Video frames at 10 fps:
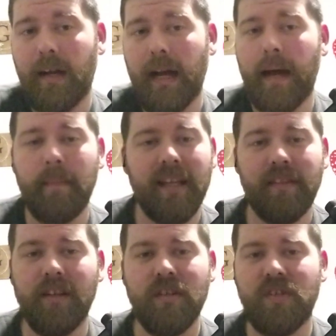I mean,
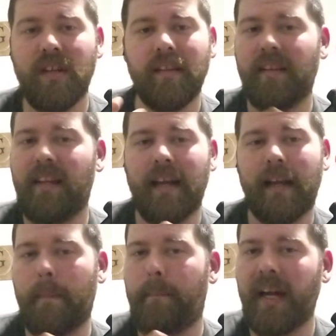there's nothing
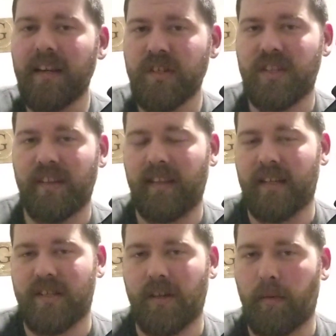that compares to
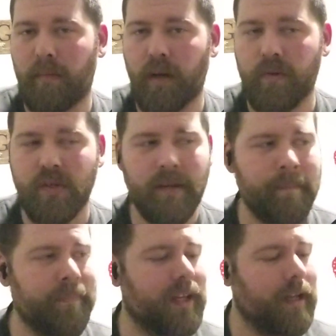this almost.
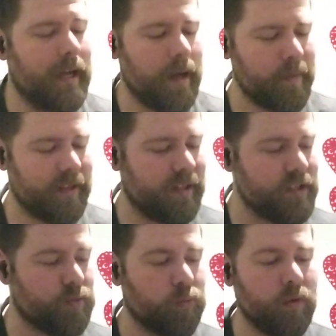I mean,
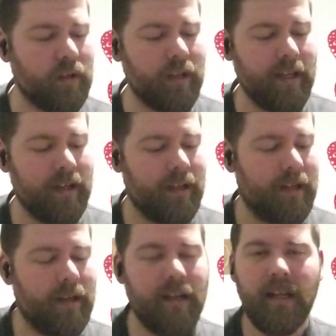this really
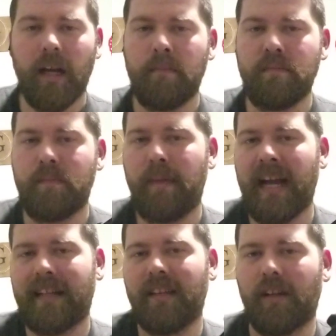comes
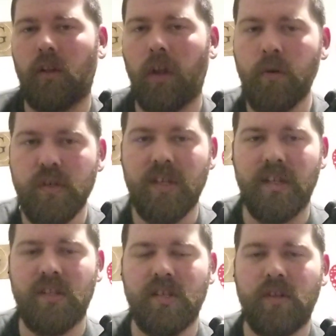back the
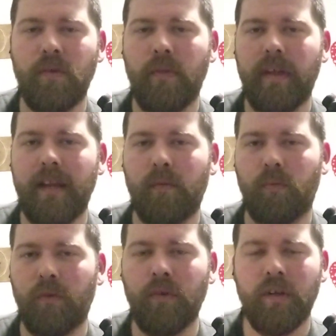closest to the
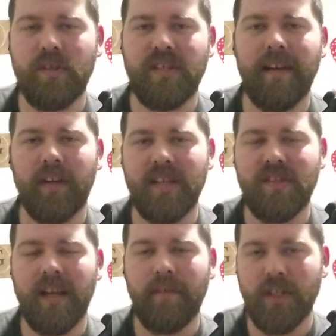Ruger
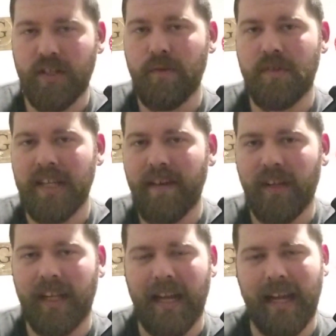77
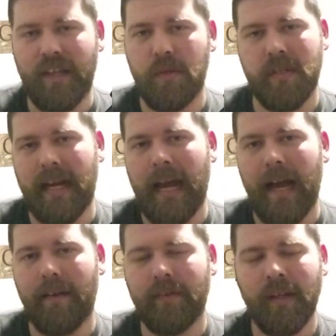270 I used to
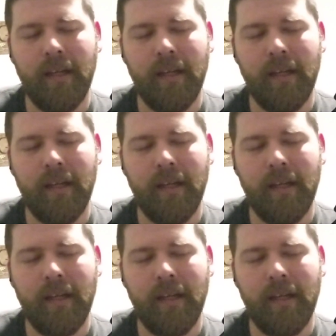have.